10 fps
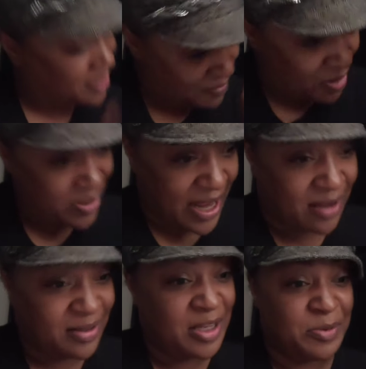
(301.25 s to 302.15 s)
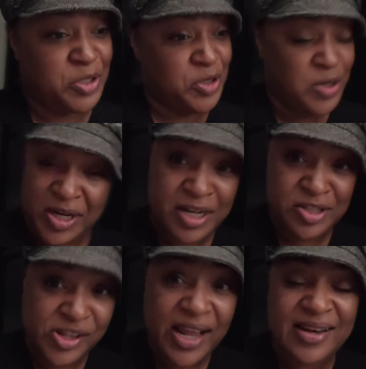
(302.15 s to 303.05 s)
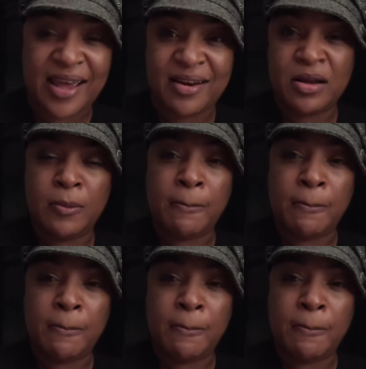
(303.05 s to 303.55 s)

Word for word: Come on now. I'm sure you can understand that.